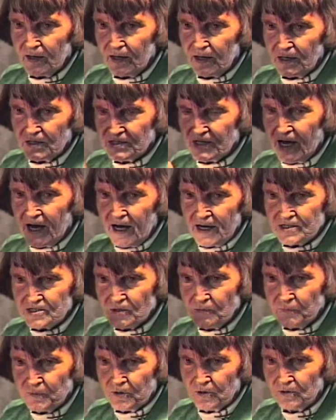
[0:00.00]
His eyes
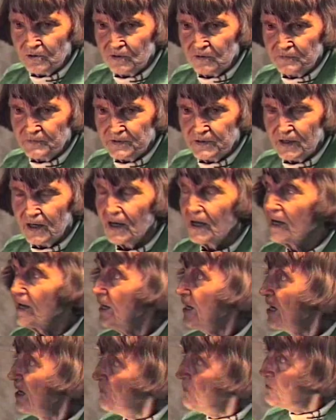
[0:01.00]
improved.
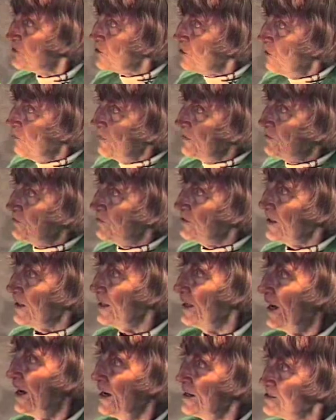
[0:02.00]
He was going to the
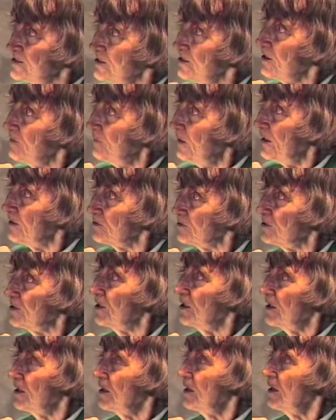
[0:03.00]
class in
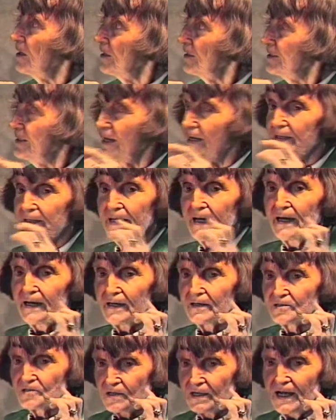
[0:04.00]
about 10
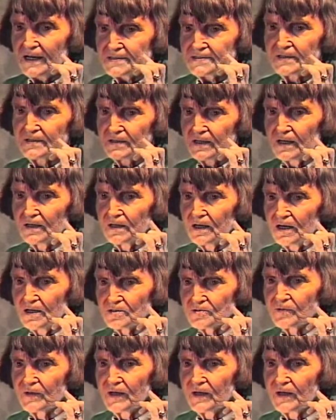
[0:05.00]
days, less than 10 days,